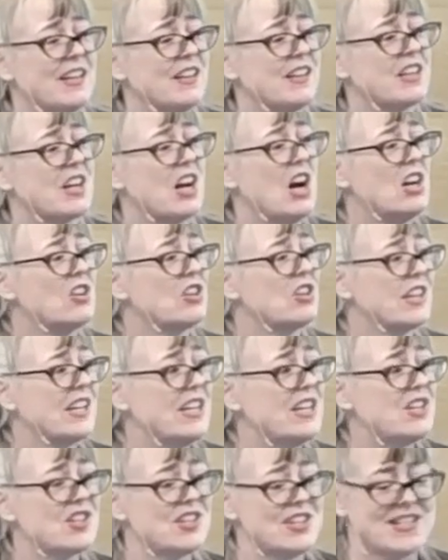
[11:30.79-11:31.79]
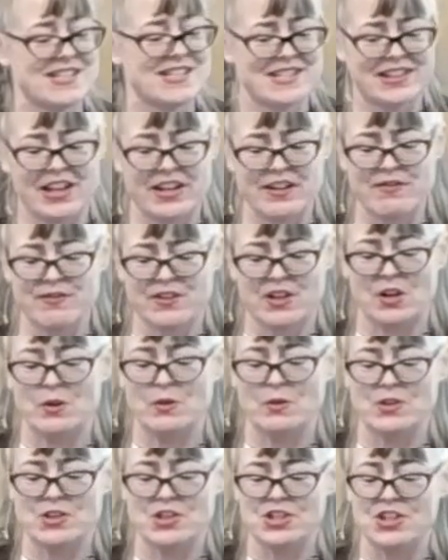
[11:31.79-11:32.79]
the congregation's life
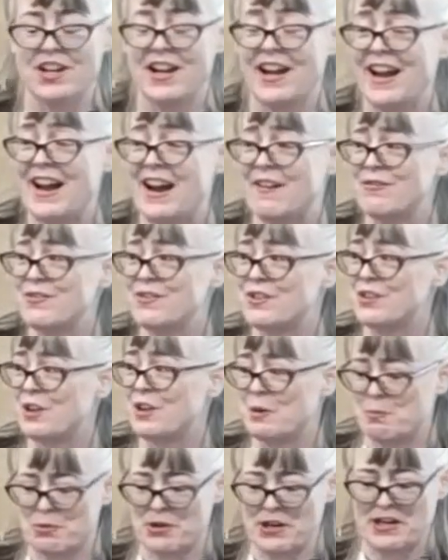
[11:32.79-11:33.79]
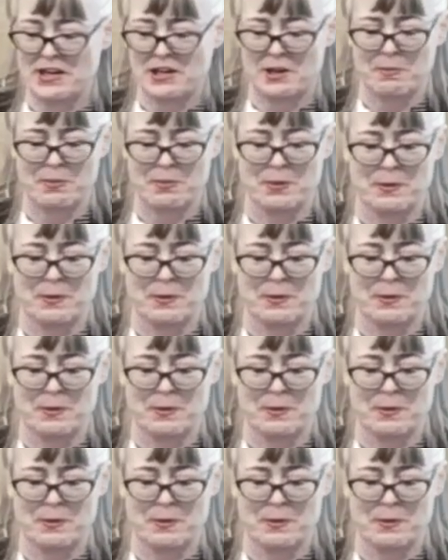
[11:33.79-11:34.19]
coach after a breakup.